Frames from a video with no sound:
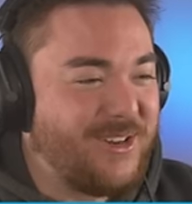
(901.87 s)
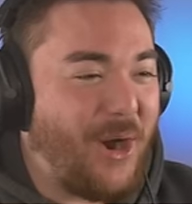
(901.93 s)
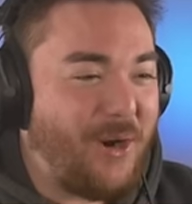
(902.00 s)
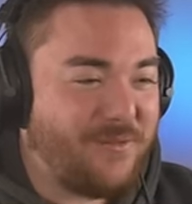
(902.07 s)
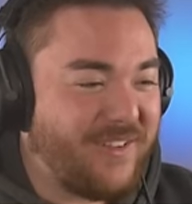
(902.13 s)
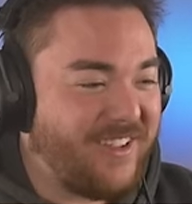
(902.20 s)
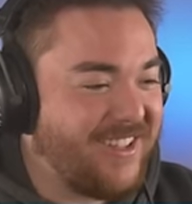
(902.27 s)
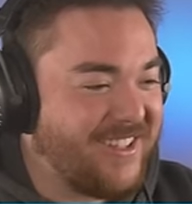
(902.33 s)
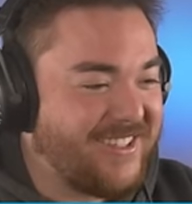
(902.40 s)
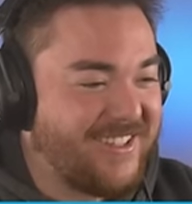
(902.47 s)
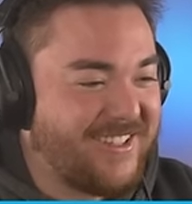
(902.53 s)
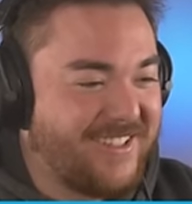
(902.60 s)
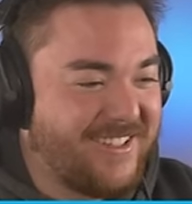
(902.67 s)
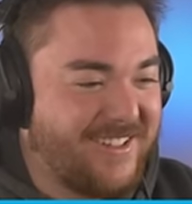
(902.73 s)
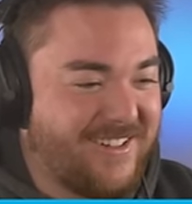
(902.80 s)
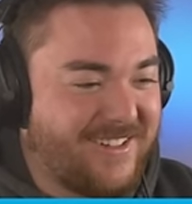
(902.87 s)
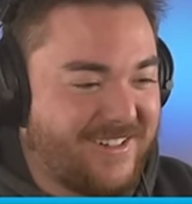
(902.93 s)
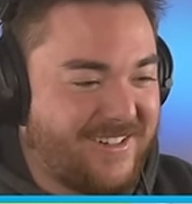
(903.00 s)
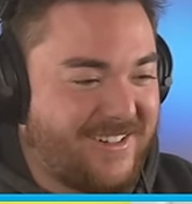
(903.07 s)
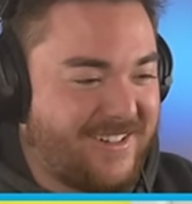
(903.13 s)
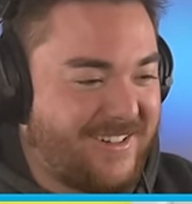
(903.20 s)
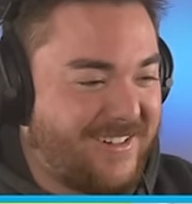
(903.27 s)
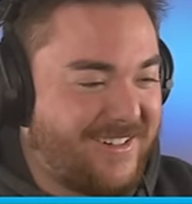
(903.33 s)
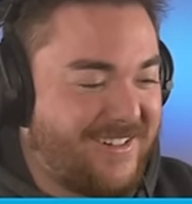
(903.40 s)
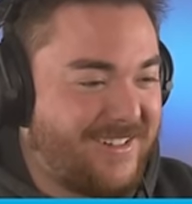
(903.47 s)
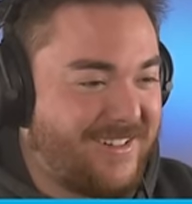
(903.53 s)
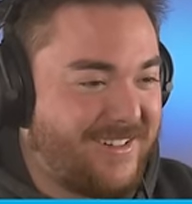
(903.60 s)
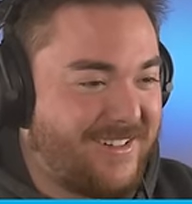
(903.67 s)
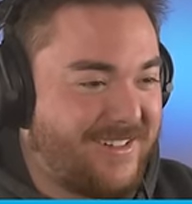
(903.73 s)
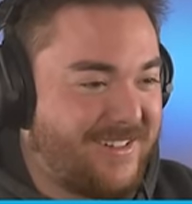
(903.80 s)
Garfield. cut out of last week's
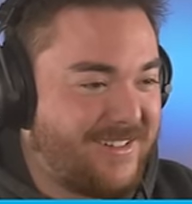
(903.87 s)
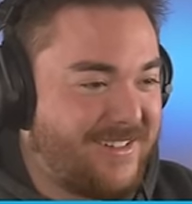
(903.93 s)
newspaper.